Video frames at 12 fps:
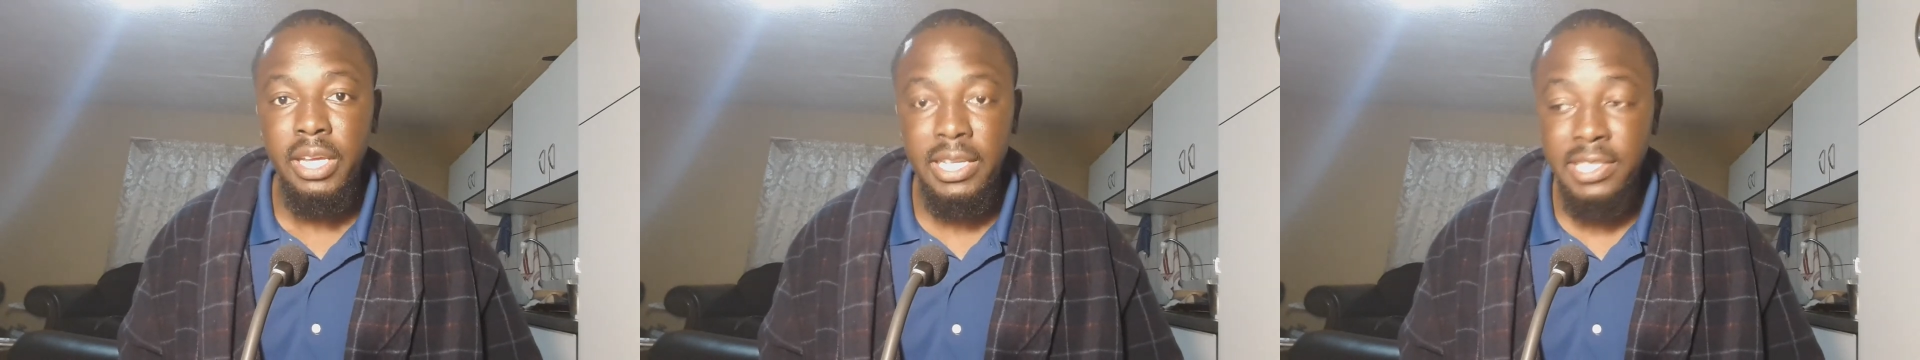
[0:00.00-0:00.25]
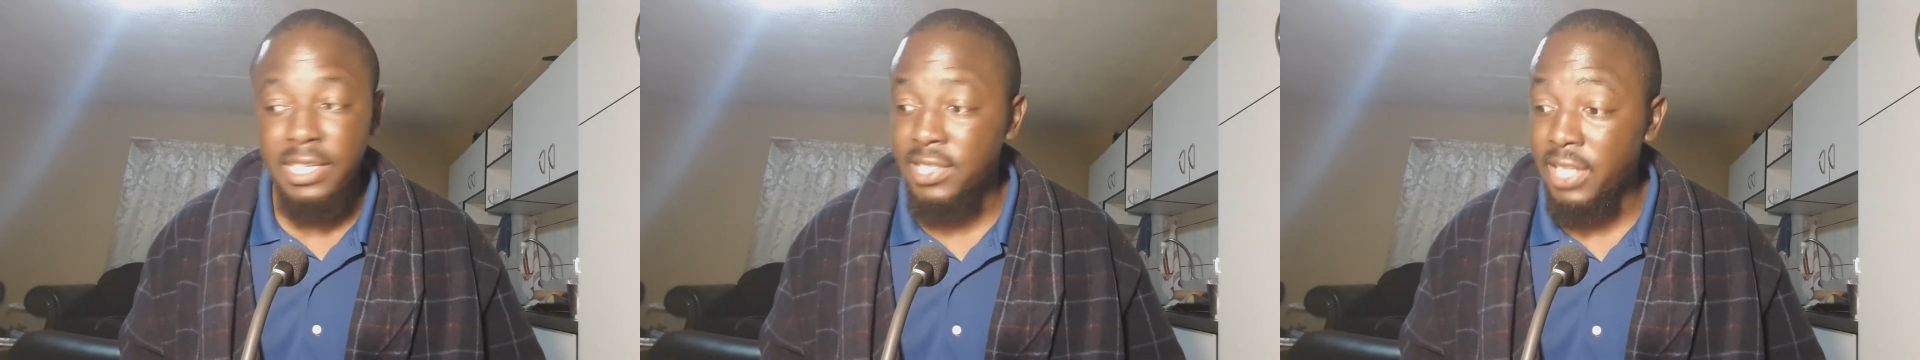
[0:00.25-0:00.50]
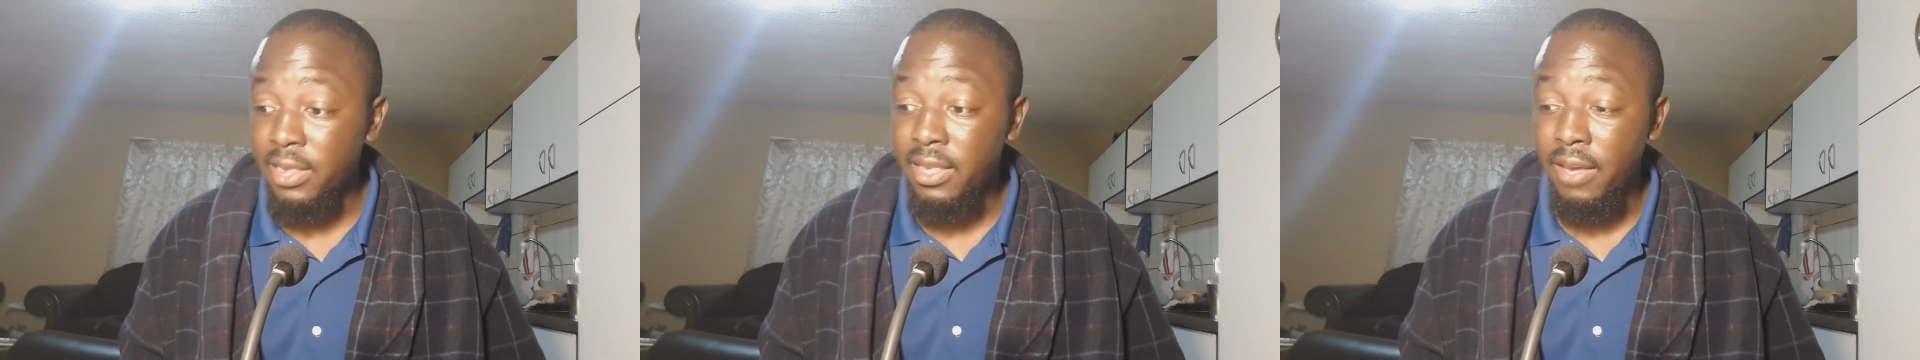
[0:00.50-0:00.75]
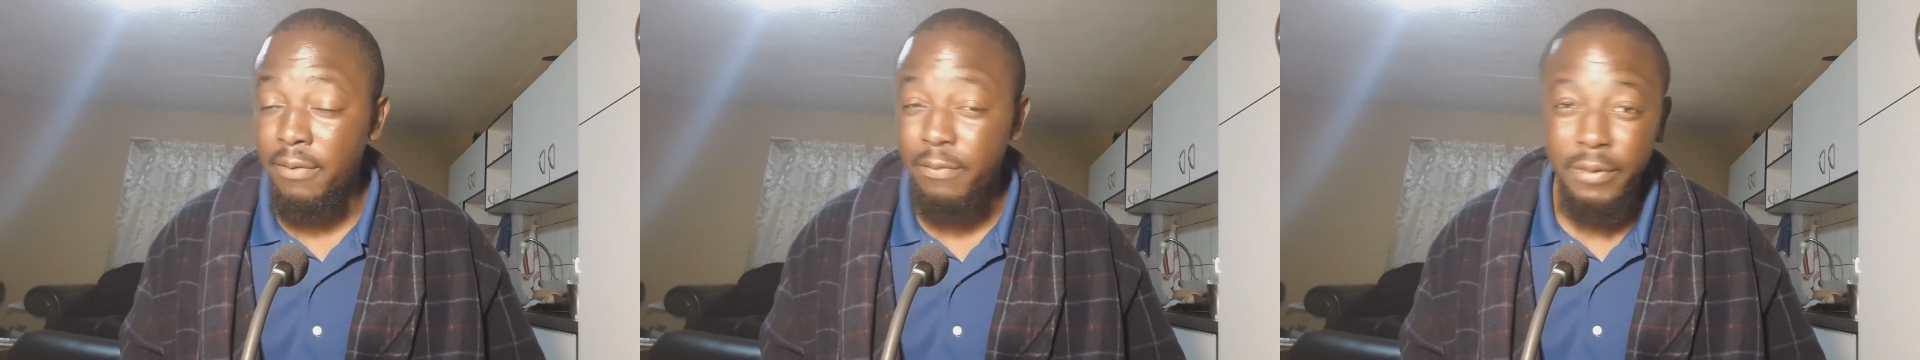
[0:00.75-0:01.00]
as I said,
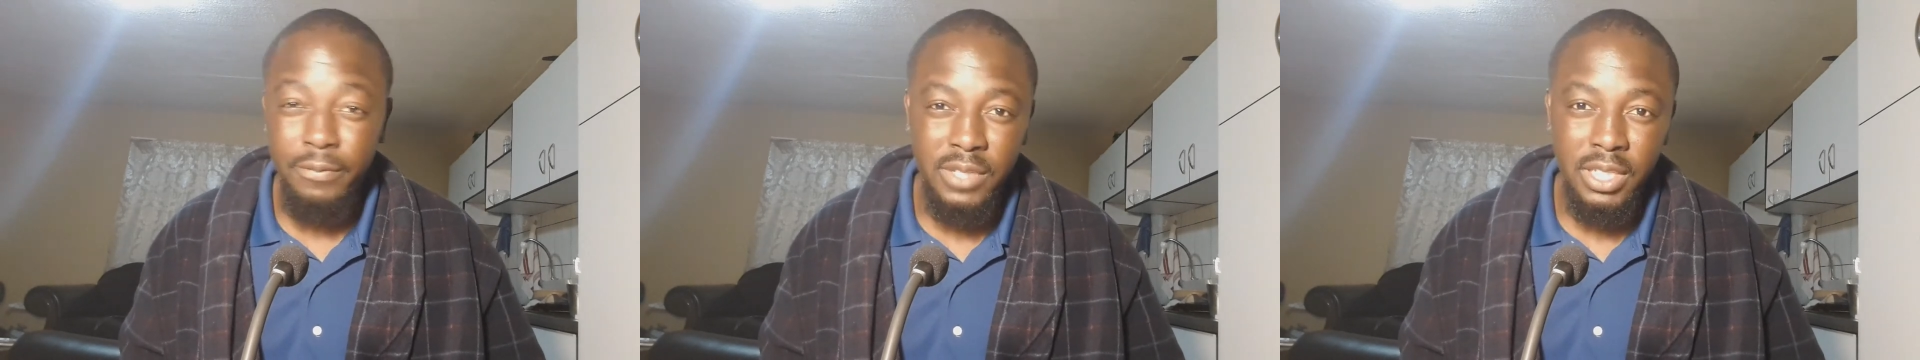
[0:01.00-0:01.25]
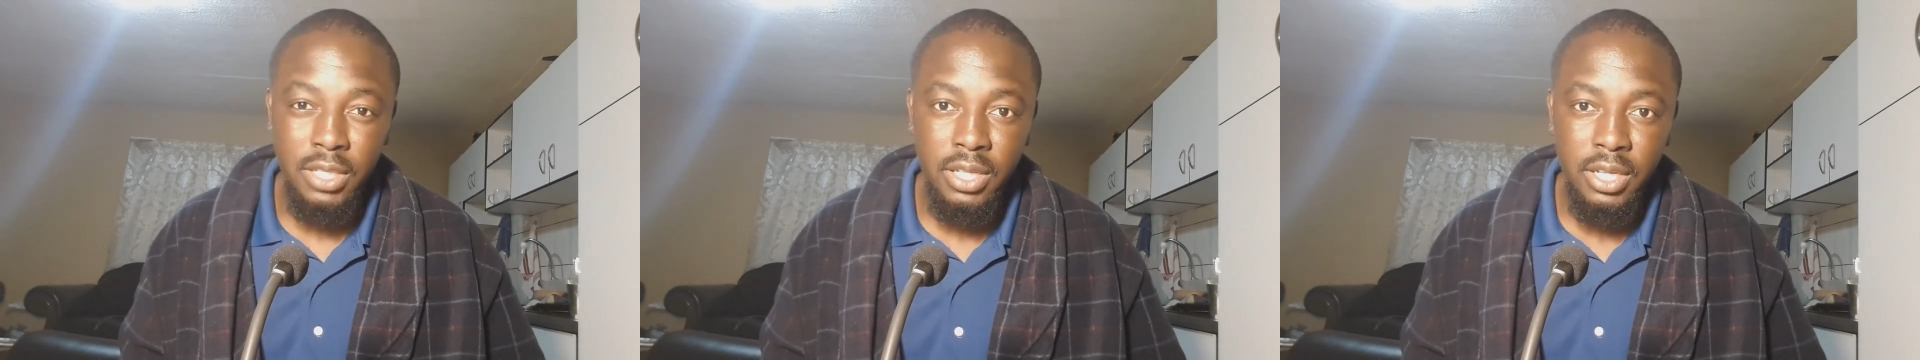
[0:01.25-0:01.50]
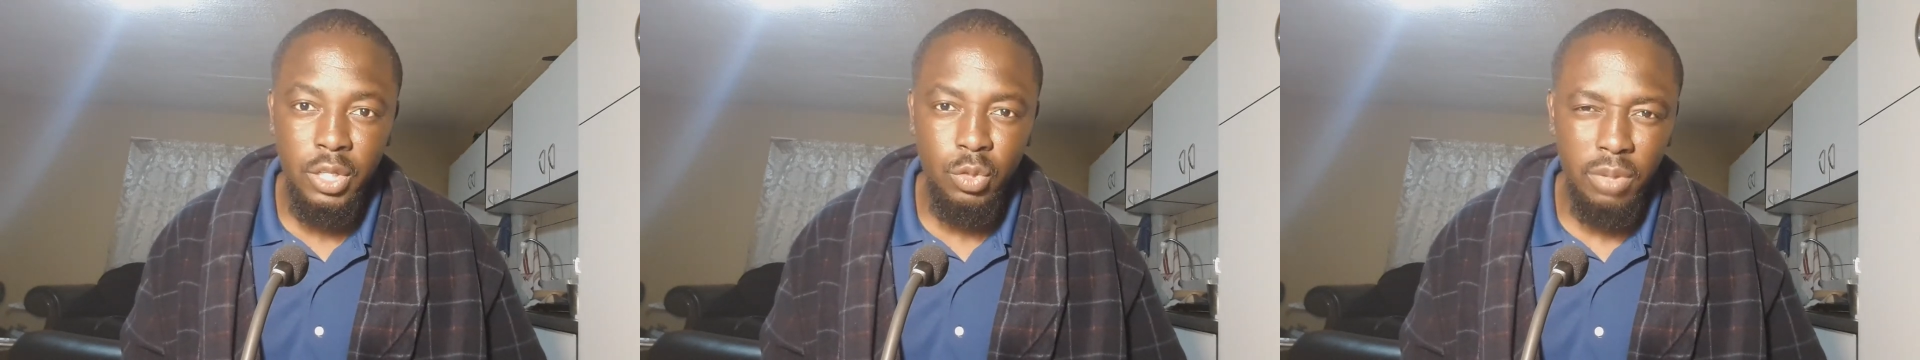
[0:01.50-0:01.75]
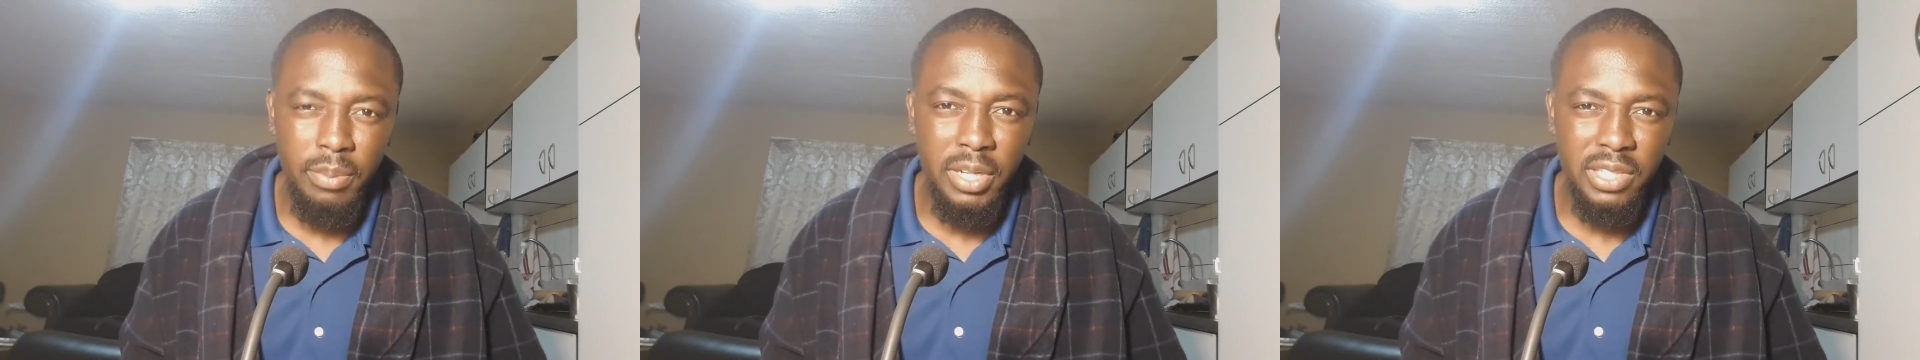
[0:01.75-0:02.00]
they're 15
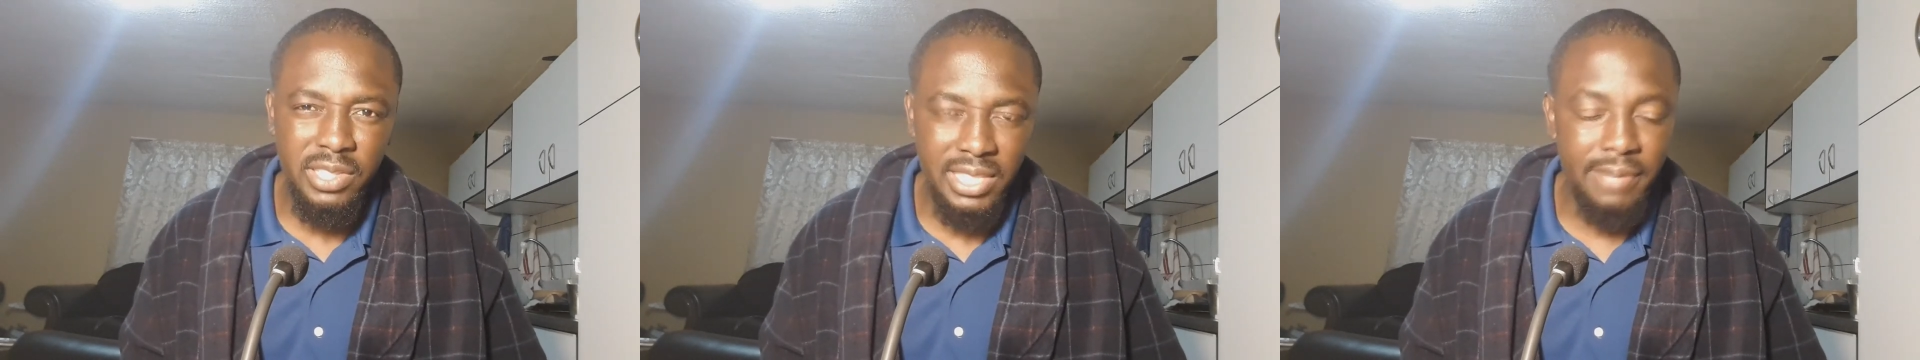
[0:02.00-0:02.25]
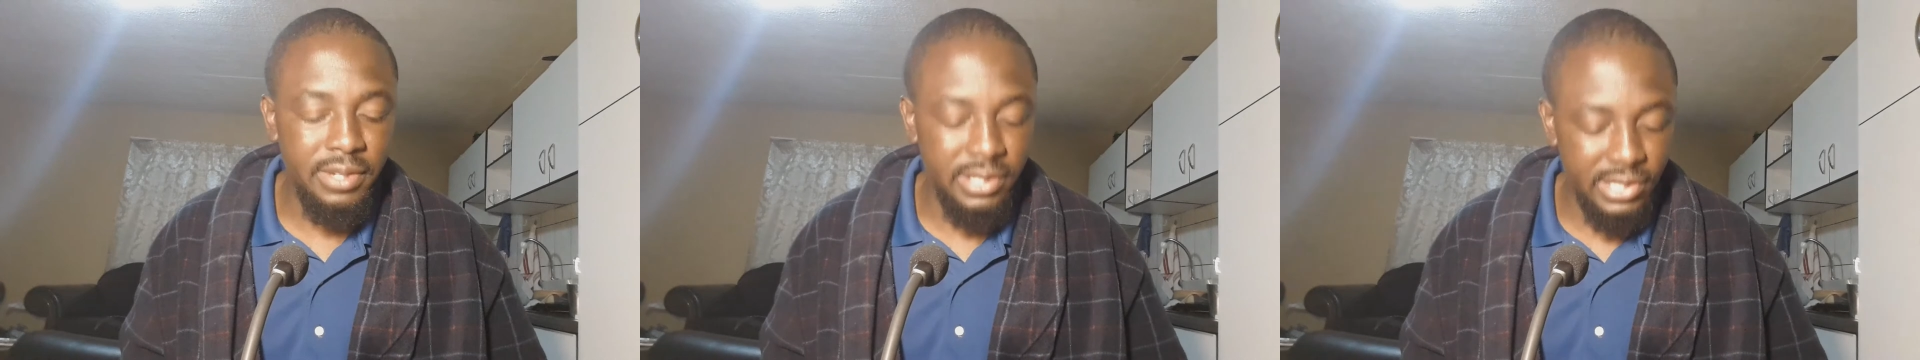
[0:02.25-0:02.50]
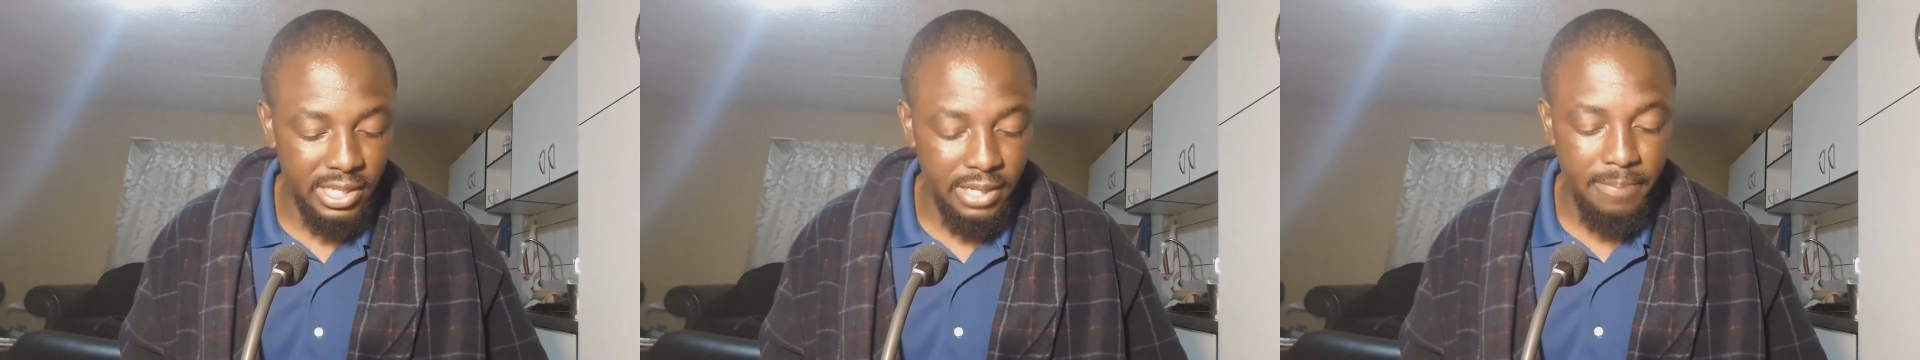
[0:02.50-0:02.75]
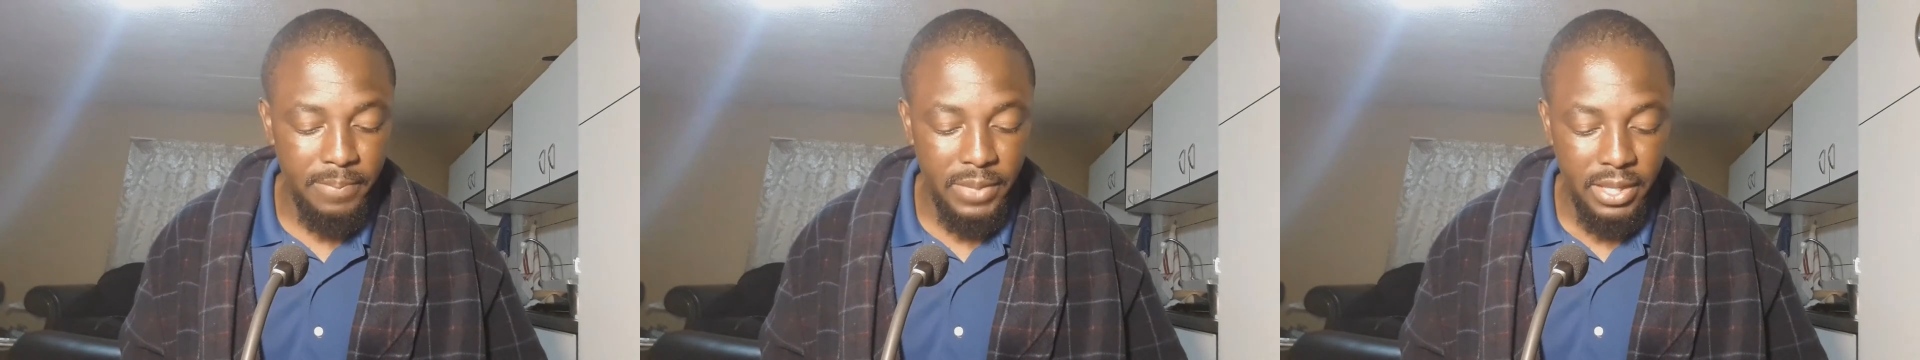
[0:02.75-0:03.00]
to about 17.